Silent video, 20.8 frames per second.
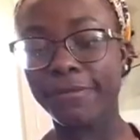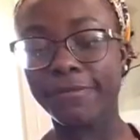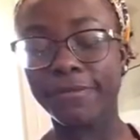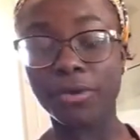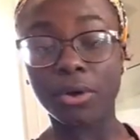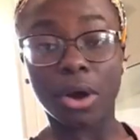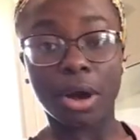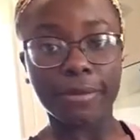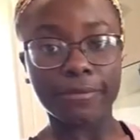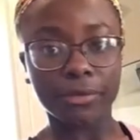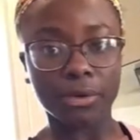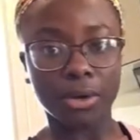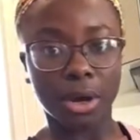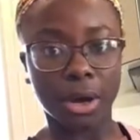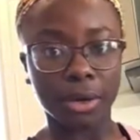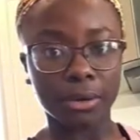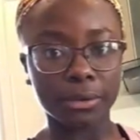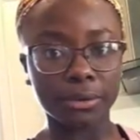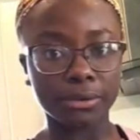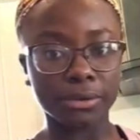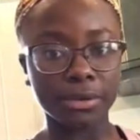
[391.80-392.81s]
if your
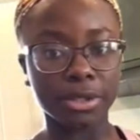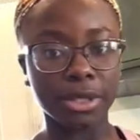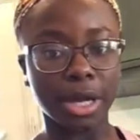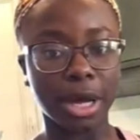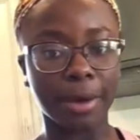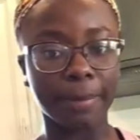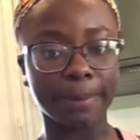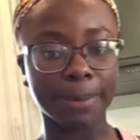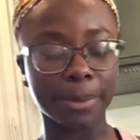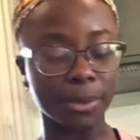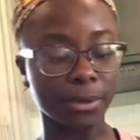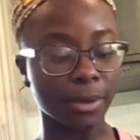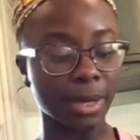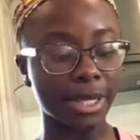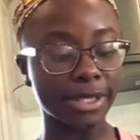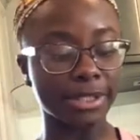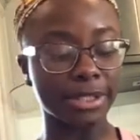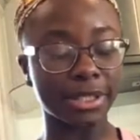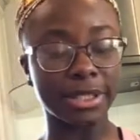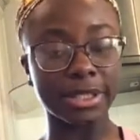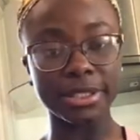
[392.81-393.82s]
avocado did not peel
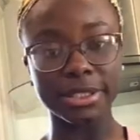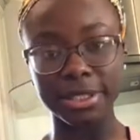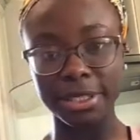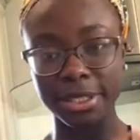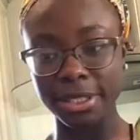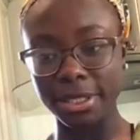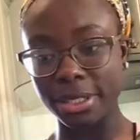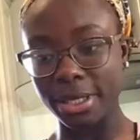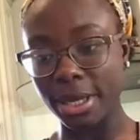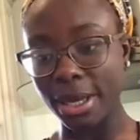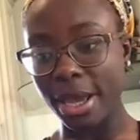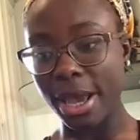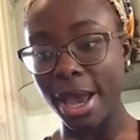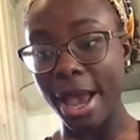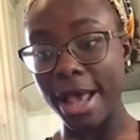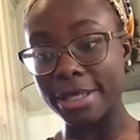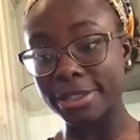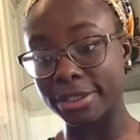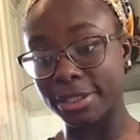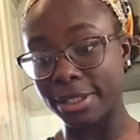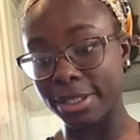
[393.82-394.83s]
as easily
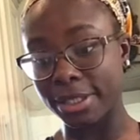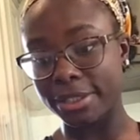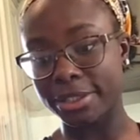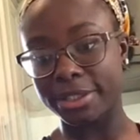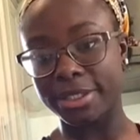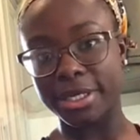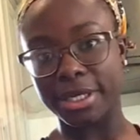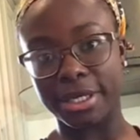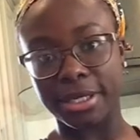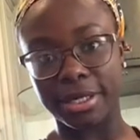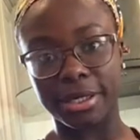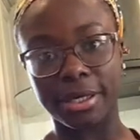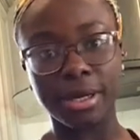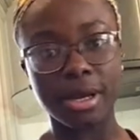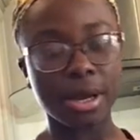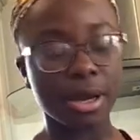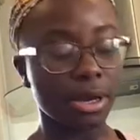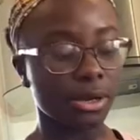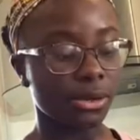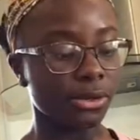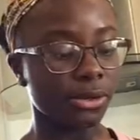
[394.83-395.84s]
as these did,
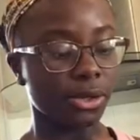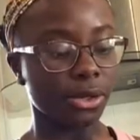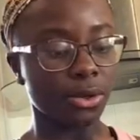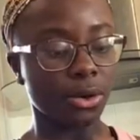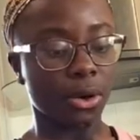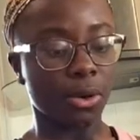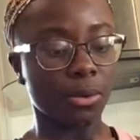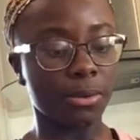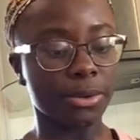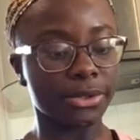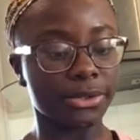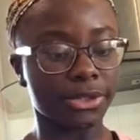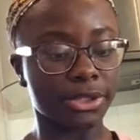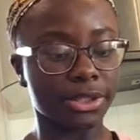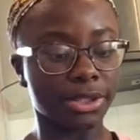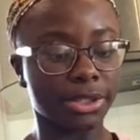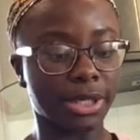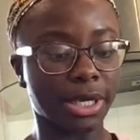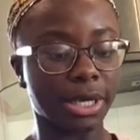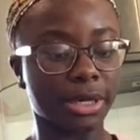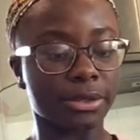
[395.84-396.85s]
you can always
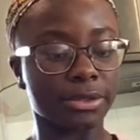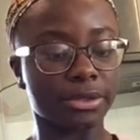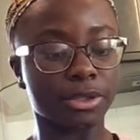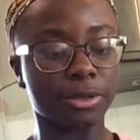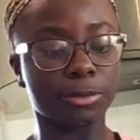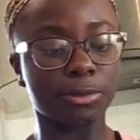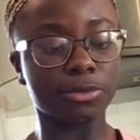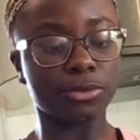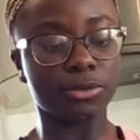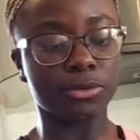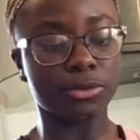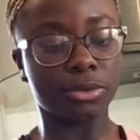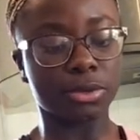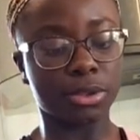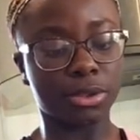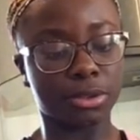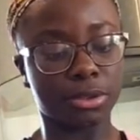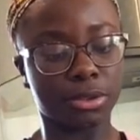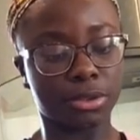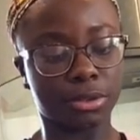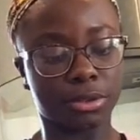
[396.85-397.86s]
just get a
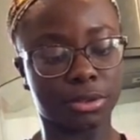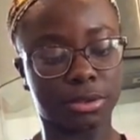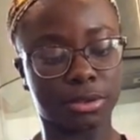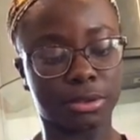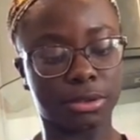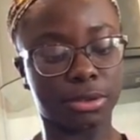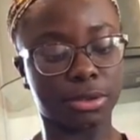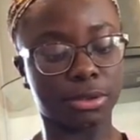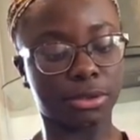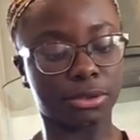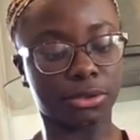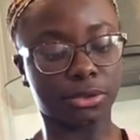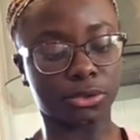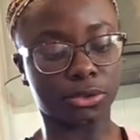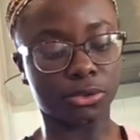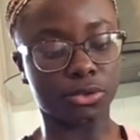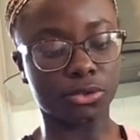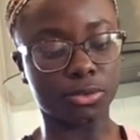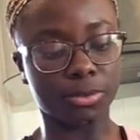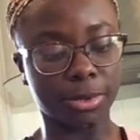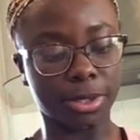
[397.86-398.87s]
spoon and
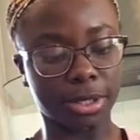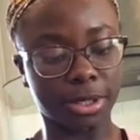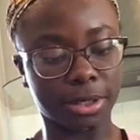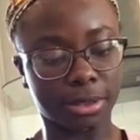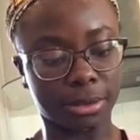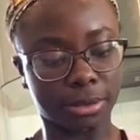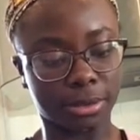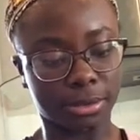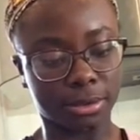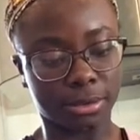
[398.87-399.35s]
scoop it